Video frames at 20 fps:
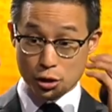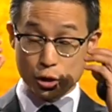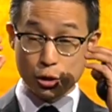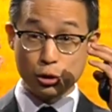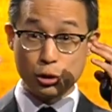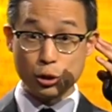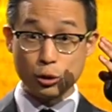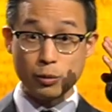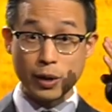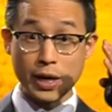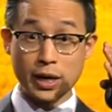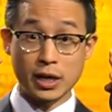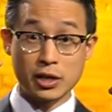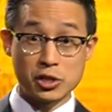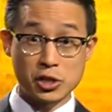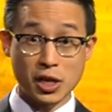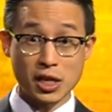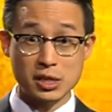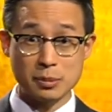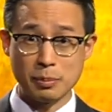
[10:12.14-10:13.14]
you do an
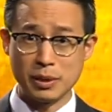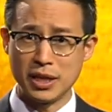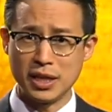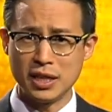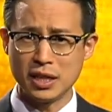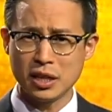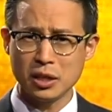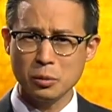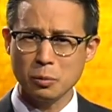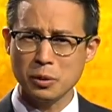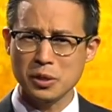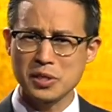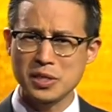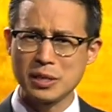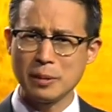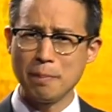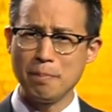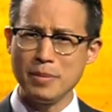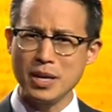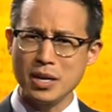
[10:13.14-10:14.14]
adjustment. In other words,
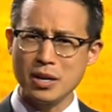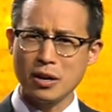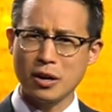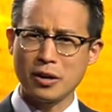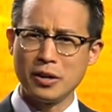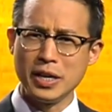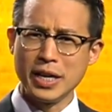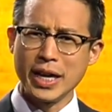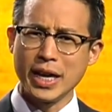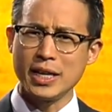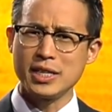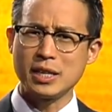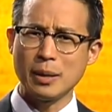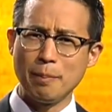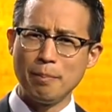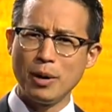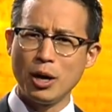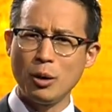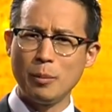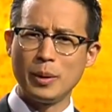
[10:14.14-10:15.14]
the mirror is a
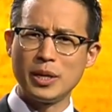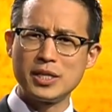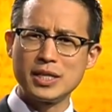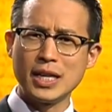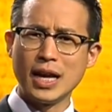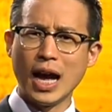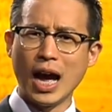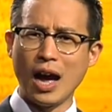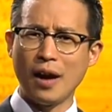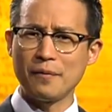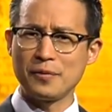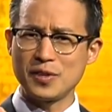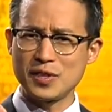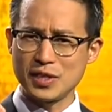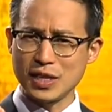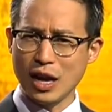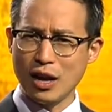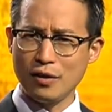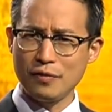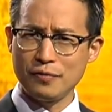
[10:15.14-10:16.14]
moment of
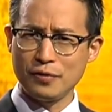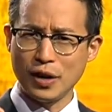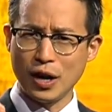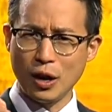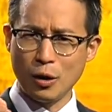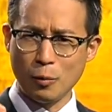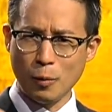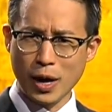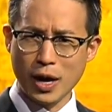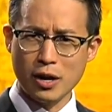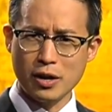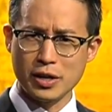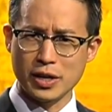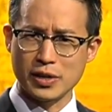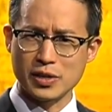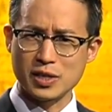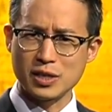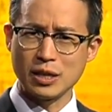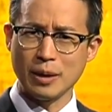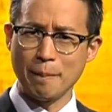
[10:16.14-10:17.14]
self
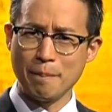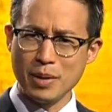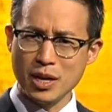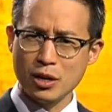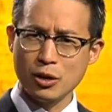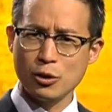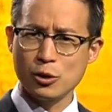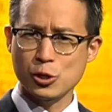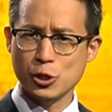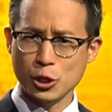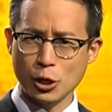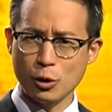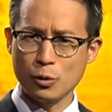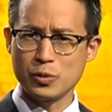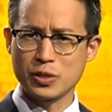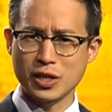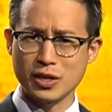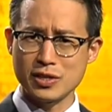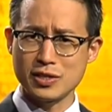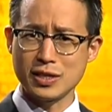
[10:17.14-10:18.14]
awareness. The mirror
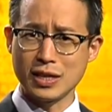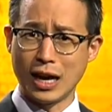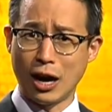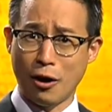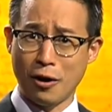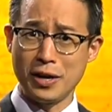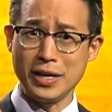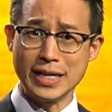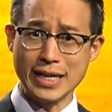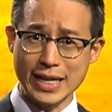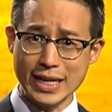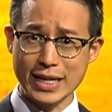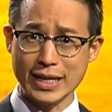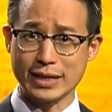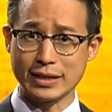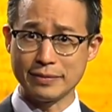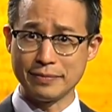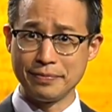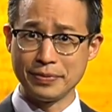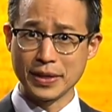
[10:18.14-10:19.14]
shows us our need.
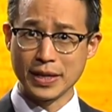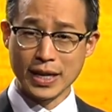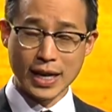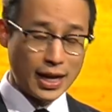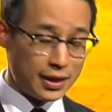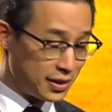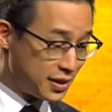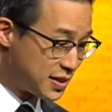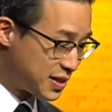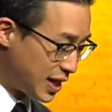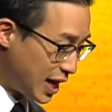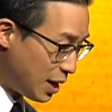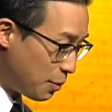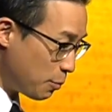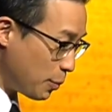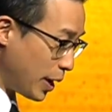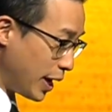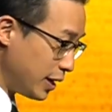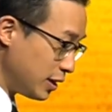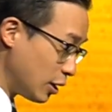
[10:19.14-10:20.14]
In the same
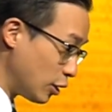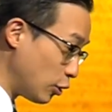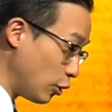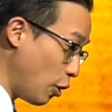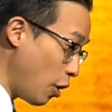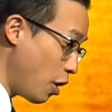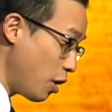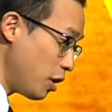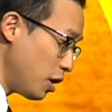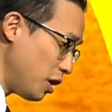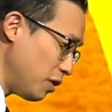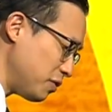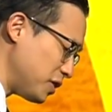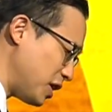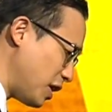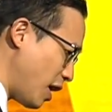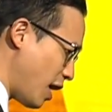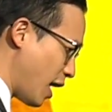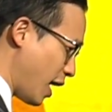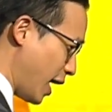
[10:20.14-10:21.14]
way, the law of
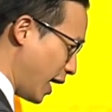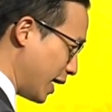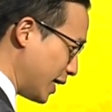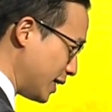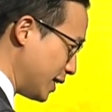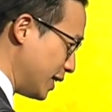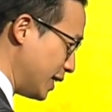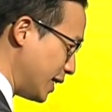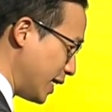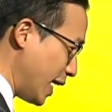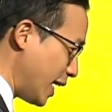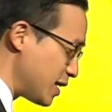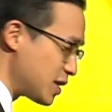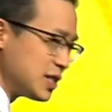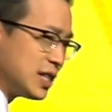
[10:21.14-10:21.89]
God is